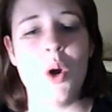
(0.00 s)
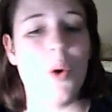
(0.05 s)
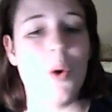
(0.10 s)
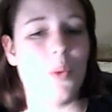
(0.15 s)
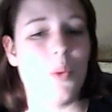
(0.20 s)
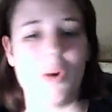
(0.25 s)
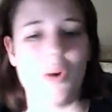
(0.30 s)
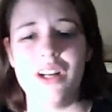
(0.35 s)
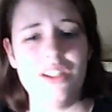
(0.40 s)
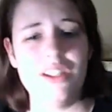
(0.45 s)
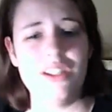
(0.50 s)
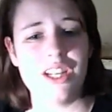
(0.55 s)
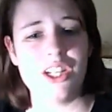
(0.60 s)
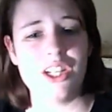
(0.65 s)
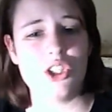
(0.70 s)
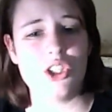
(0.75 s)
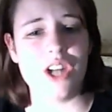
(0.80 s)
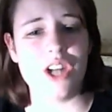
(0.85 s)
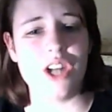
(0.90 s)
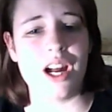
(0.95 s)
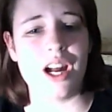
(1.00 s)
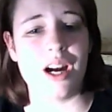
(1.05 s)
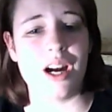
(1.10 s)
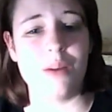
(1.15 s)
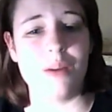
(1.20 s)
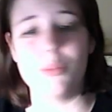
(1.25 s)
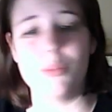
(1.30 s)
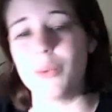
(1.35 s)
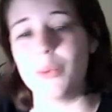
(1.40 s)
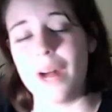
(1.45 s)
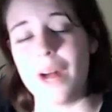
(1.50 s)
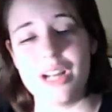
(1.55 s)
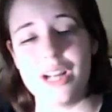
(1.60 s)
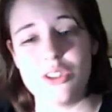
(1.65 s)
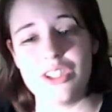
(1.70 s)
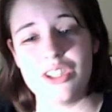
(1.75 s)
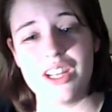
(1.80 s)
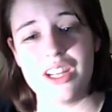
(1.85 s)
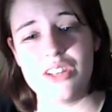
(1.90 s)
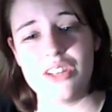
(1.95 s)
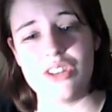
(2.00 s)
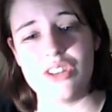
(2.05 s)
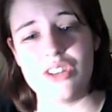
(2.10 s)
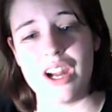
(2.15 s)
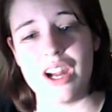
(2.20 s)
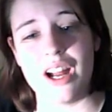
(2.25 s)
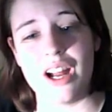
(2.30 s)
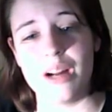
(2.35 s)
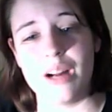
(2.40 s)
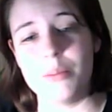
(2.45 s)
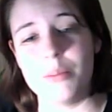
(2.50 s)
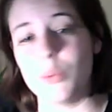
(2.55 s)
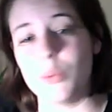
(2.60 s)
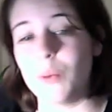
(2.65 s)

why don't you get a job? Why don't you get a job?